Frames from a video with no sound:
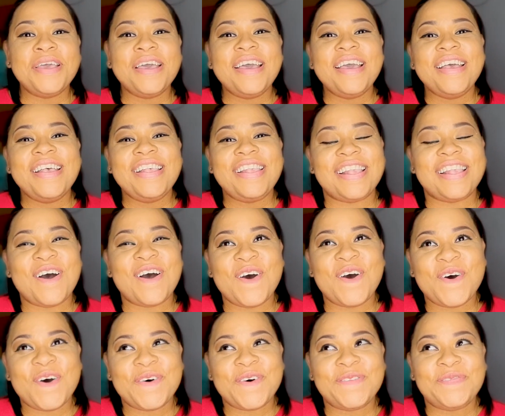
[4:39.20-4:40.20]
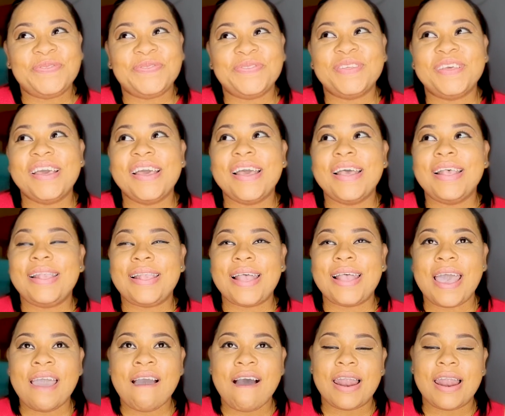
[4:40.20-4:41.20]
So
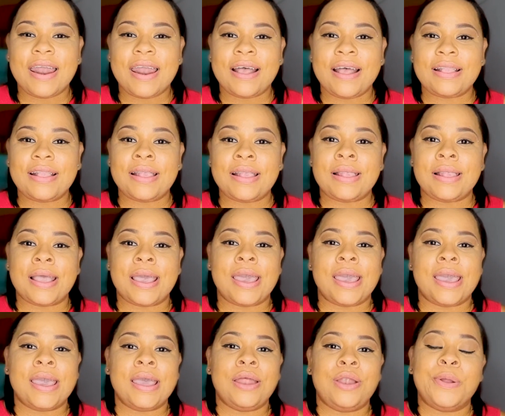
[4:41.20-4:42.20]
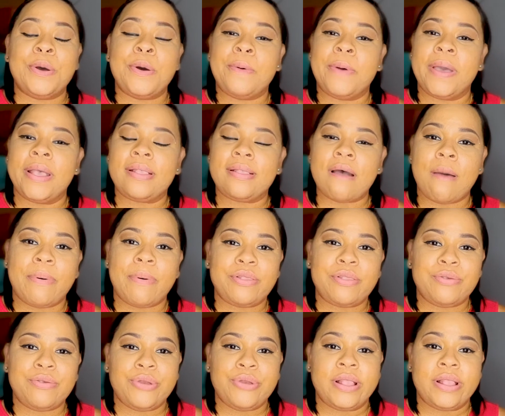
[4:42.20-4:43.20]
saying all of that to say, don't waste the
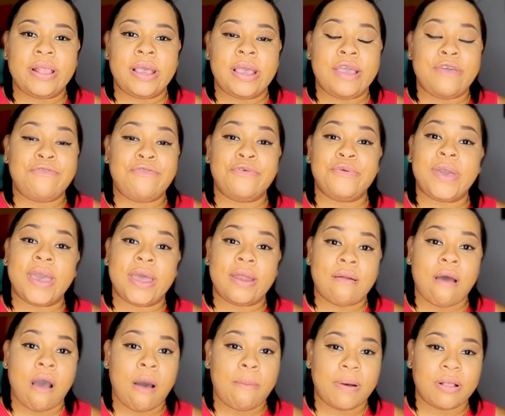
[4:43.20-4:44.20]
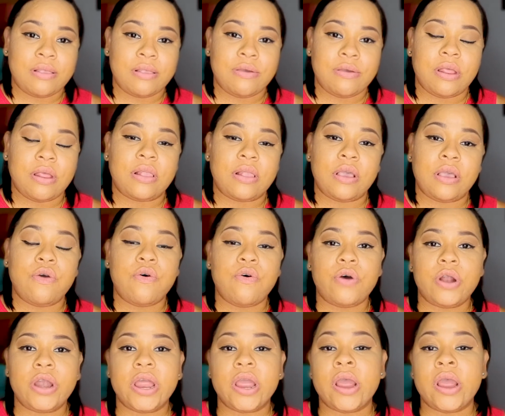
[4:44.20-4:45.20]
opportunity. If you get the opportunity, go
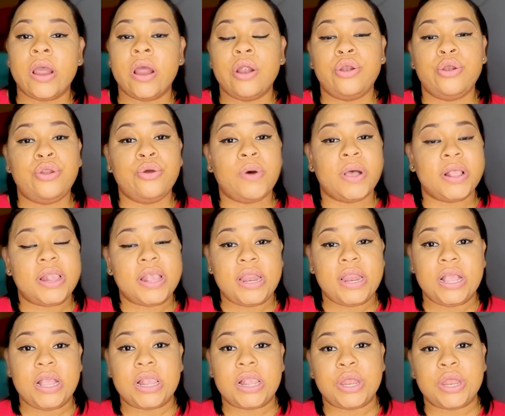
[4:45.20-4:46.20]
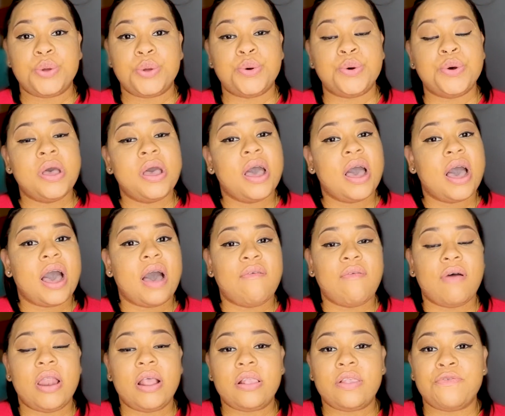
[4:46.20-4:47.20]
there, do what you need to do, have
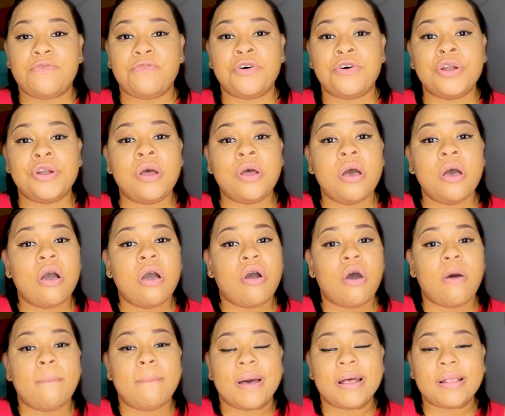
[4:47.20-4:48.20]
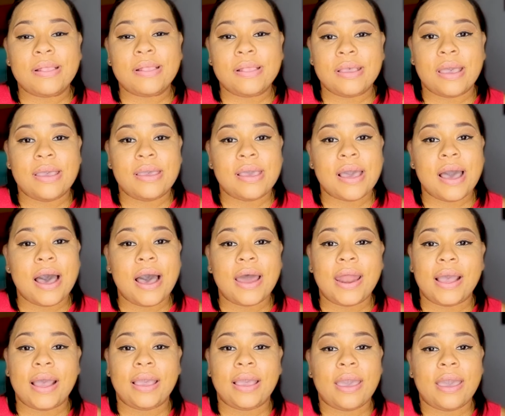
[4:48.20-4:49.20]
a little fun, come back to your yard
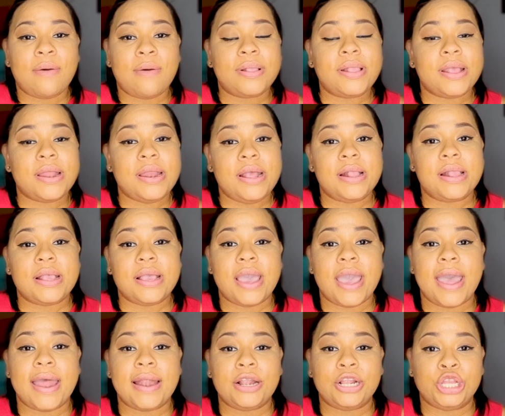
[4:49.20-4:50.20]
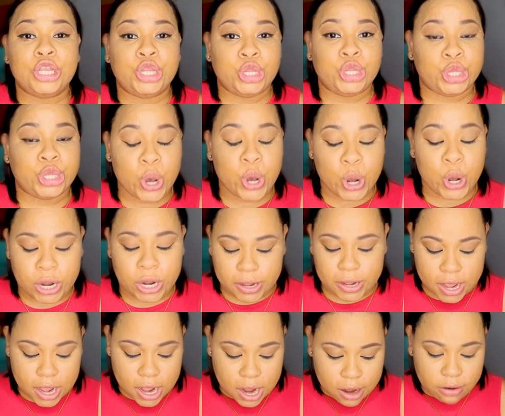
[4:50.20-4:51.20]
and get what you need to get done.
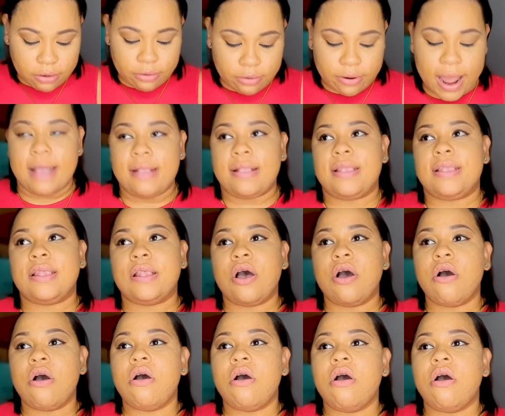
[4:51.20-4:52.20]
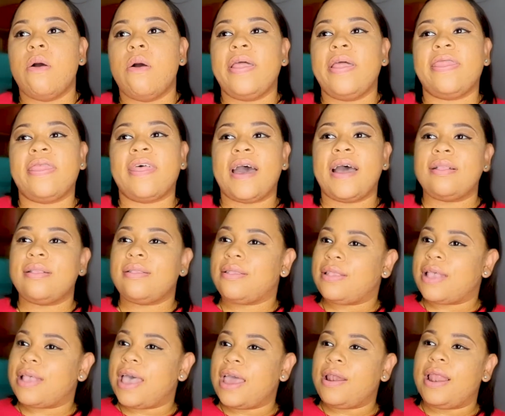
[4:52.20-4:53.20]
Right, so with that
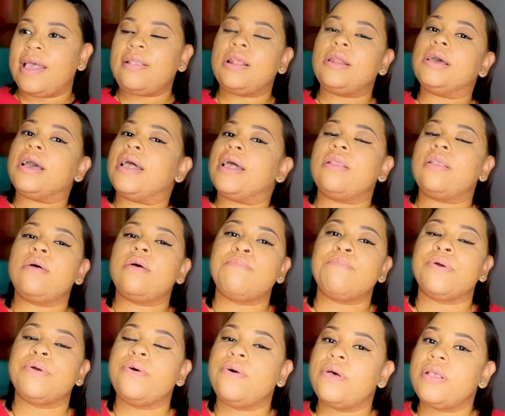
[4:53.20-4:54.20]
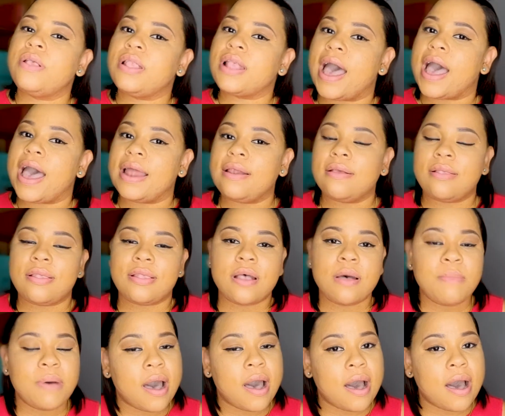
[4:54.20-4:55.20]
said, let's look at some pros and
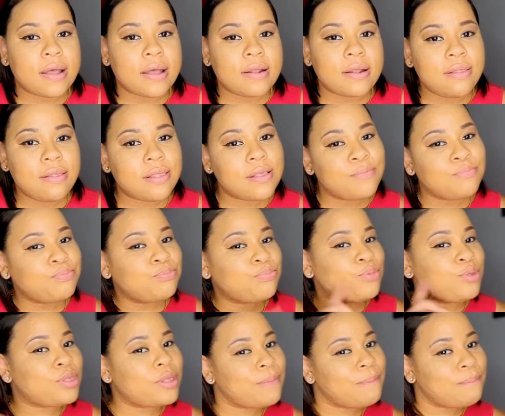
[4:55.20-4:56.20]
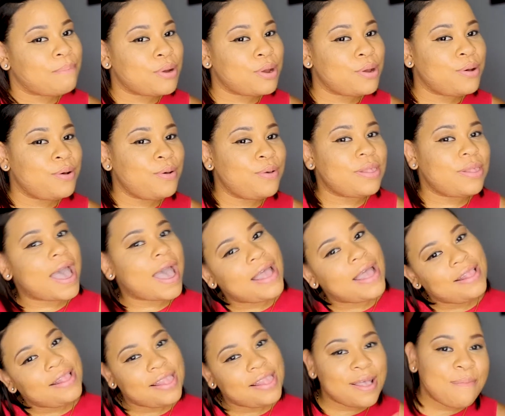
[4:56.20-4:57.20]
some cons. Some pros
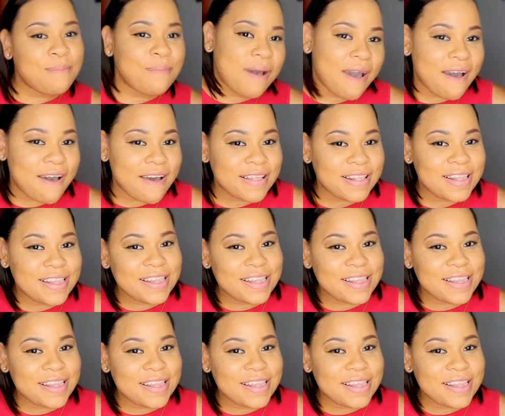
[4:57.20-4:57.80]
and some cons.